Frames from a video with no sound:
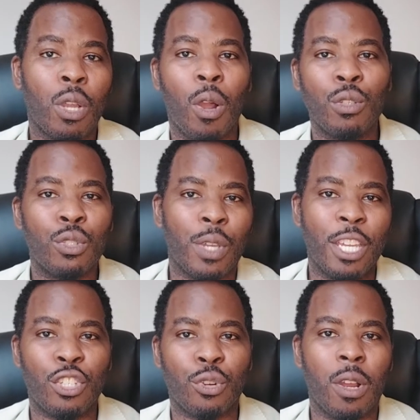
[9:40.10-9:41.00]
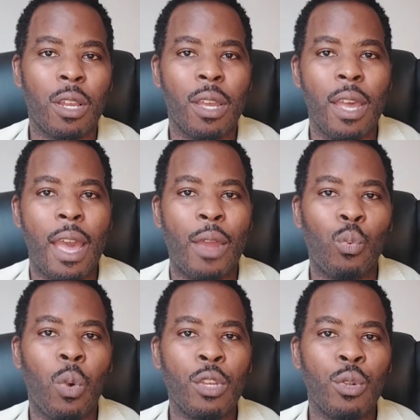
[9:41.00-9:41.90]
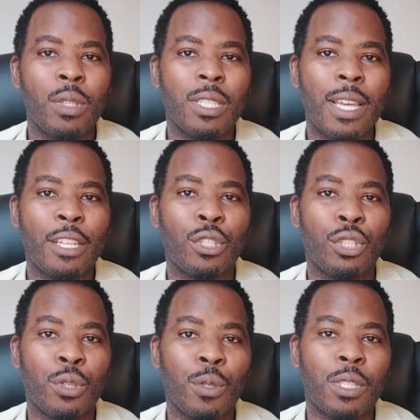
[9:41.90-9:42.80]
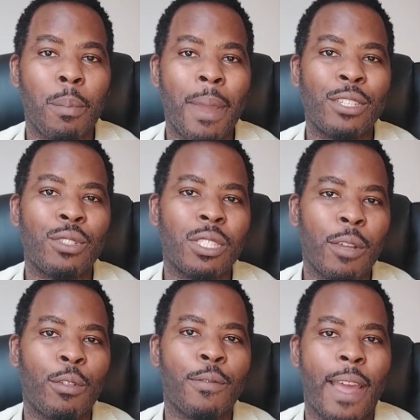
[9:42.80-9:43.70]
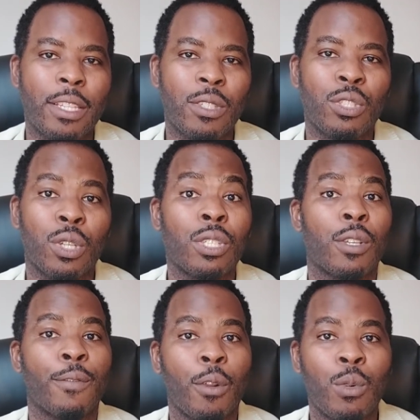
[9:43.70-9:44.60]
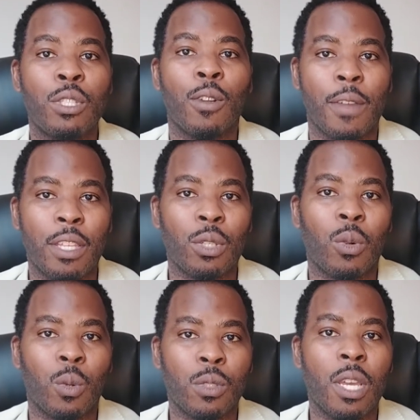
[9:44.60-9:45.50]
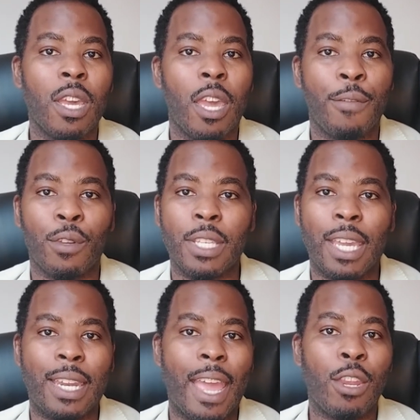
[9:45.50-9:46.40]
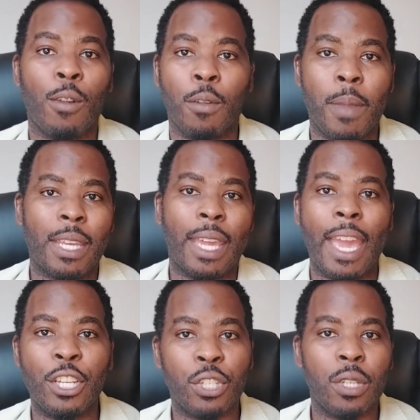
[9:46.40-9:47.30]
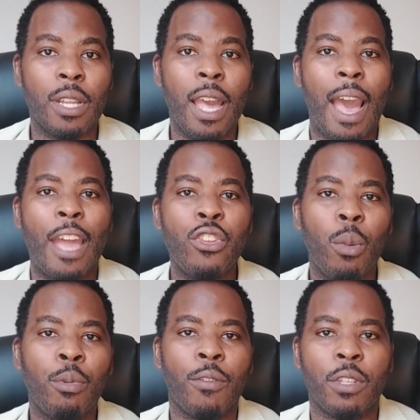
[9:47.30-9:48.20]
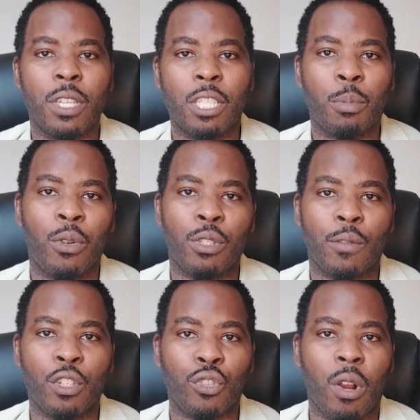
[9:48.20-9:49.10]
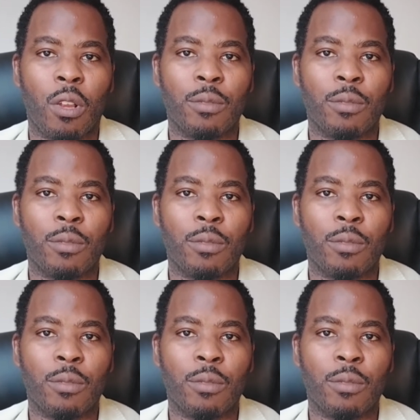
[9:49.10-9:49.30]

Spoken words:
and cons to each drug, and what you decide to choose depends on several factors such as the frequency of intercourse, if you're taking any other medication, and your previous experience with the drug.